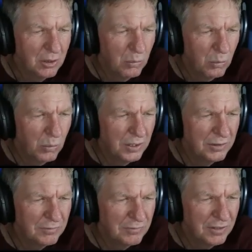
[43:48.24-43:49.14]

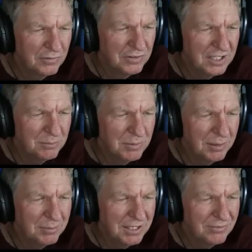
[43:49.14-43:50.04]
150,
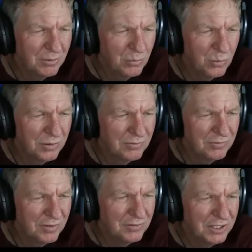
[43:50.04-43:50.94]
maybe even
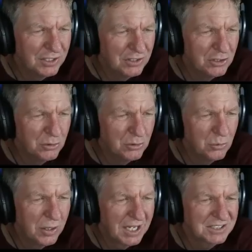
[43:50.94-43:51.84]
152
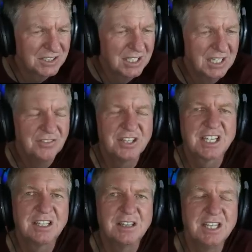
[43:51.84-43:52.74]
west. The,
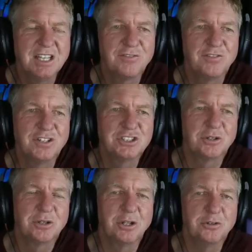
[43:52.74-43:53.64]
the
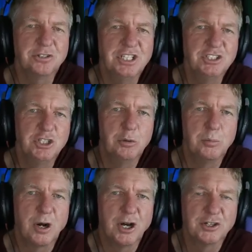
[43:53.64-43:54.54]
official El Nino
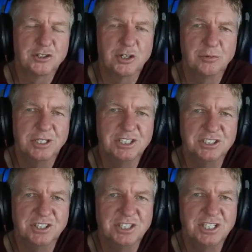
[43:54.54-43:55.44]
monitoring
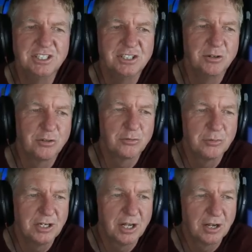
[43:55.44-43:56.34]
region, the Nino
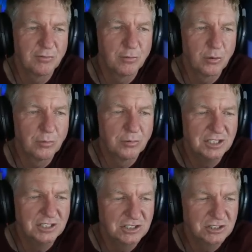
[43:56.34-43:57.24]
3.4
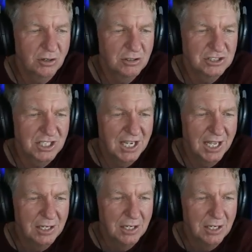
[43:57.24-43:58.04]
region, starts at